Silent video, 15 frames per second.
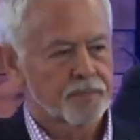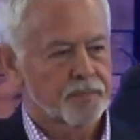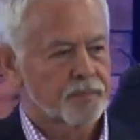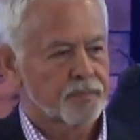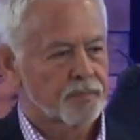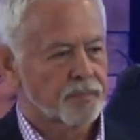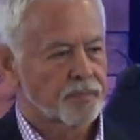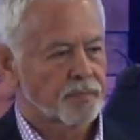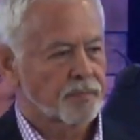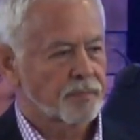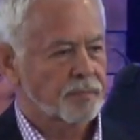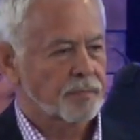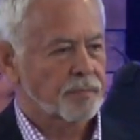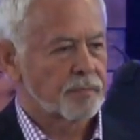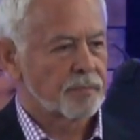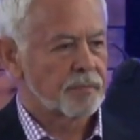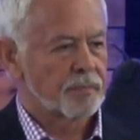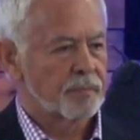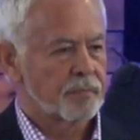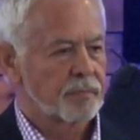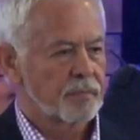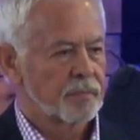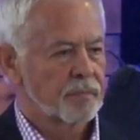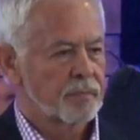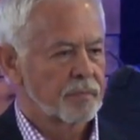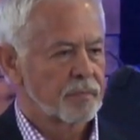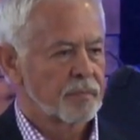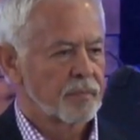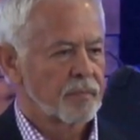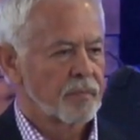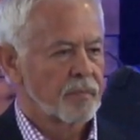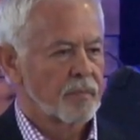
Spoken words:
(silence)